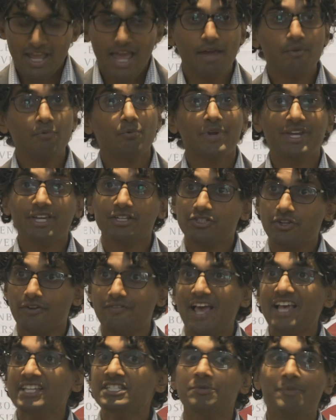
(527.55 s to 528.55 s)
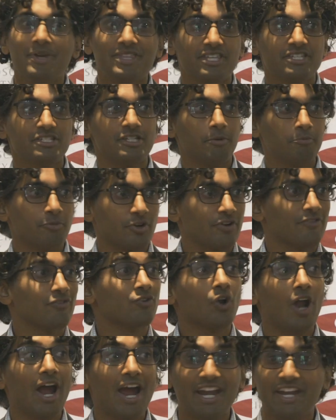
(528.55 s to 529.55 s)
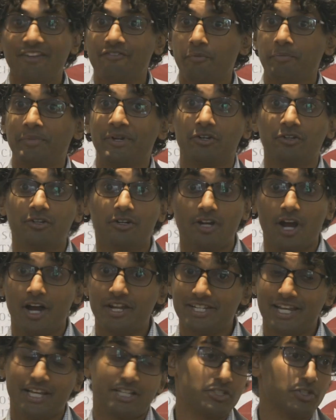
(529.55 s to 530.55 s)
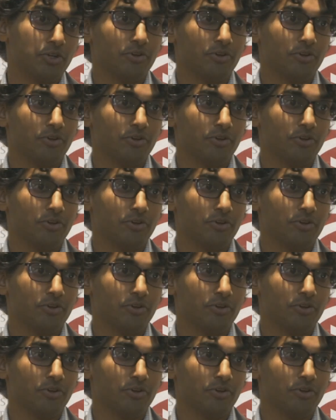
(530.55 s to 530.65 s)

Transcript: And we can sort of estimate this number in a variety of empirical contexts.